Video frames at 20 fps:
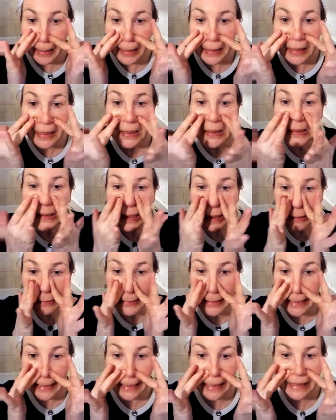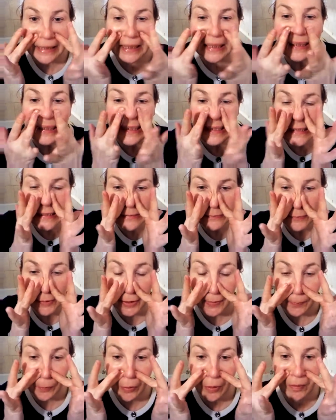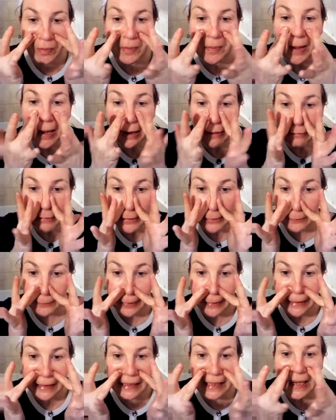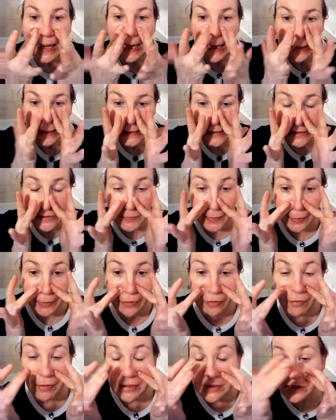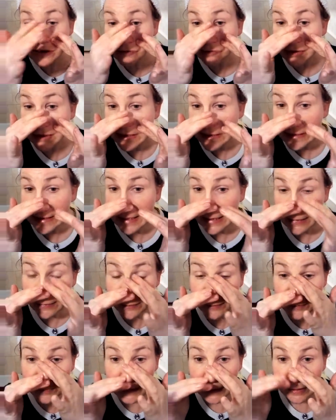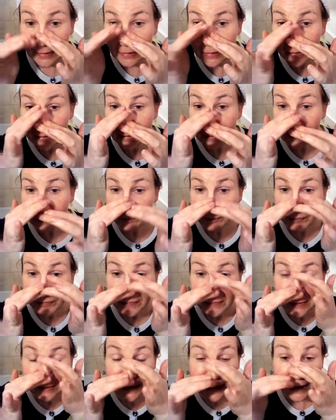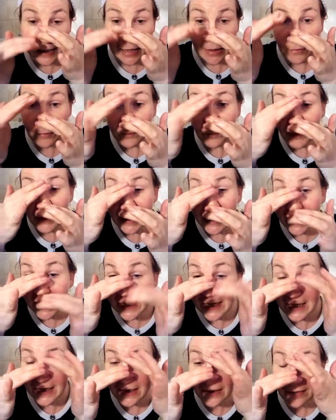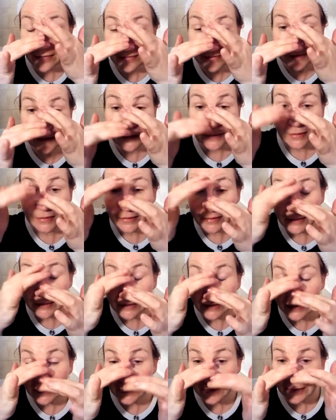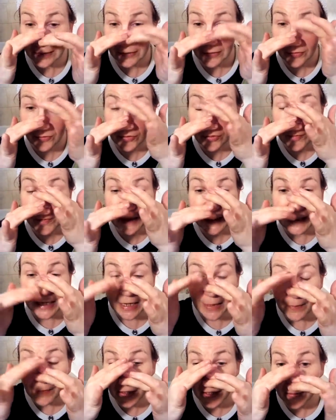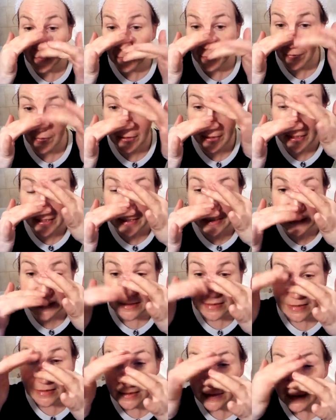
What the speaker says: And down here, now this is my problem area really here. This is where it gets greasy. Now here, normally I might put in